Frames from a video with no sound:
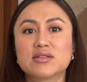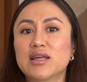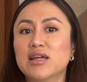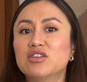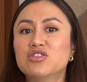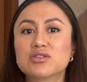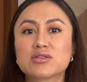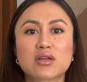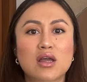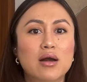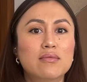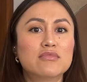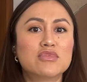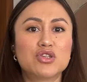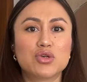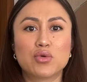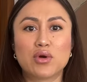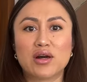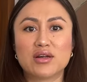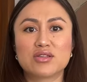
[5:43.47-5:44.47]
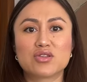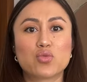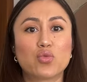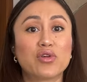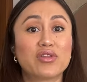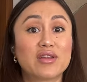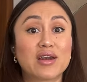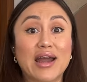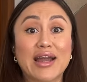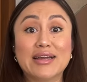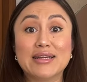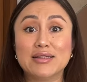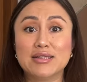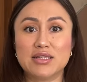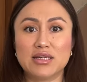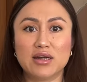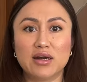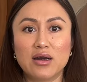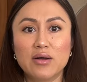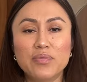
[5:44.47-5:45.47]
They just come to us with an
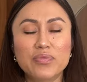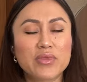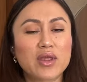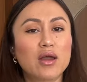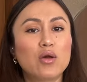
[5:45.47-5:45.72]
idea